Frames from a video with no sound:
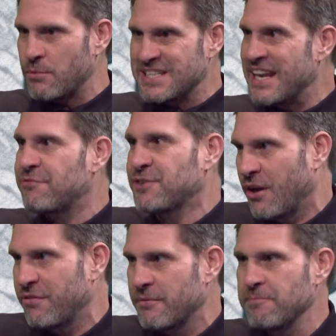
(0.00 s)

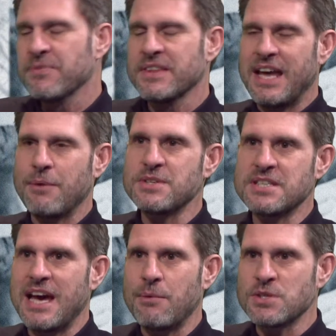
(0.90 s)
liftoff.
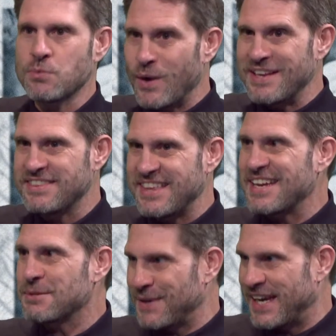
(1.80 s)
That was when
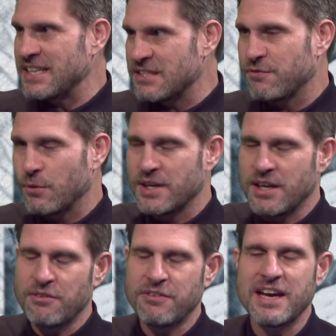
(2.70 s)
things began to fall in
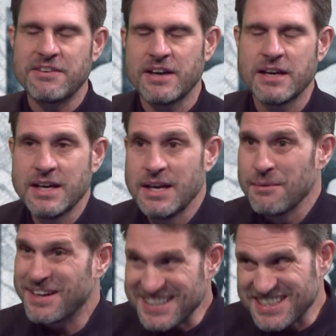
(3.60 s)
our favour.
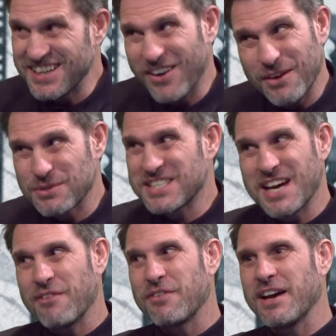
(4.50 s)
Because tonight was
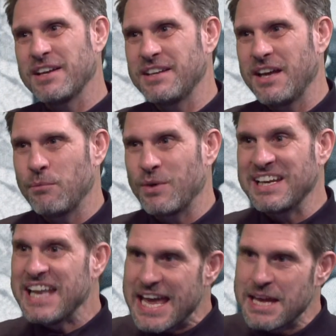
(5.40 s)
tough, and we
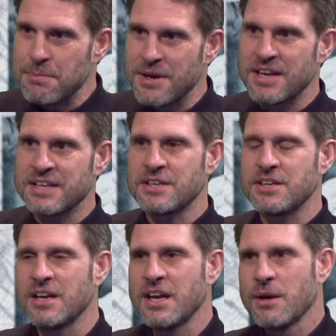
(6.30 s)
laboured,
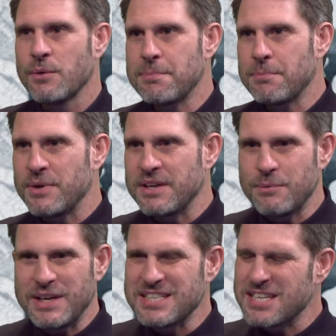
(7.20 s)
and we
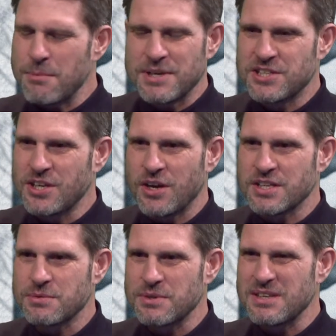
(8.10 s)
had so many
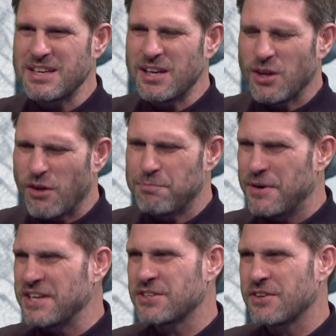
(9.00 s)
shots, a lot of
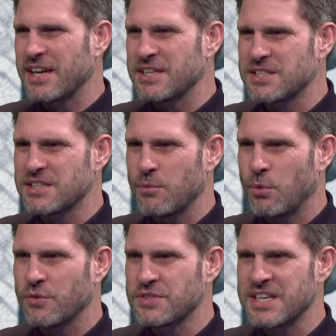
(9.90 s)
pressure against a
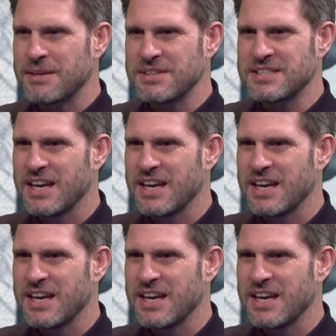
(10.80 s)
Wolves team.